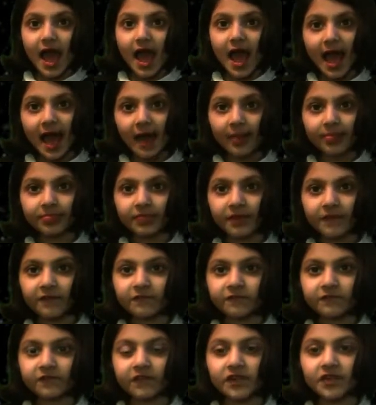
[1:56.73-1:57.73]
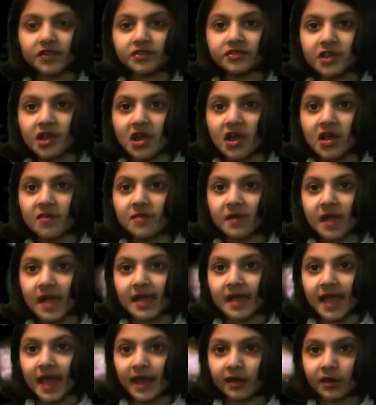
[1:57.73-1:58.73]
and the further
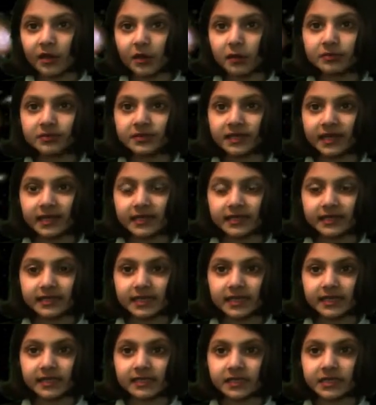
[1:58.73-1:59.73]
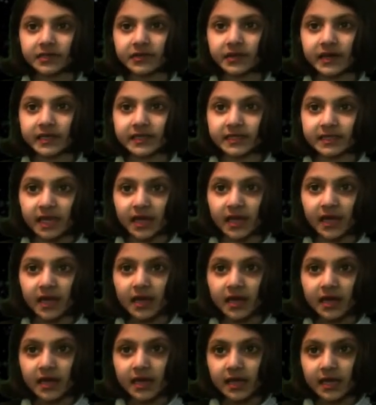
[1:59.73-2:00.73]
away an object is greater
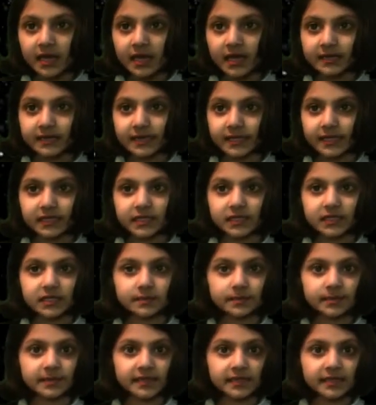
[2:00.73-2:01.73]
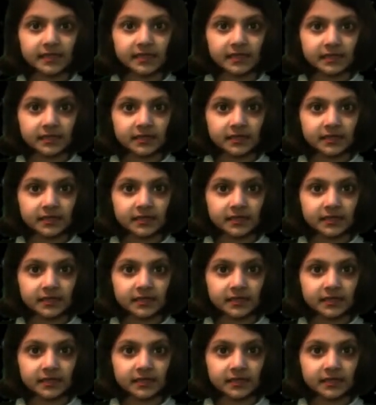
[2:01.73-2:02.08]
is its speed.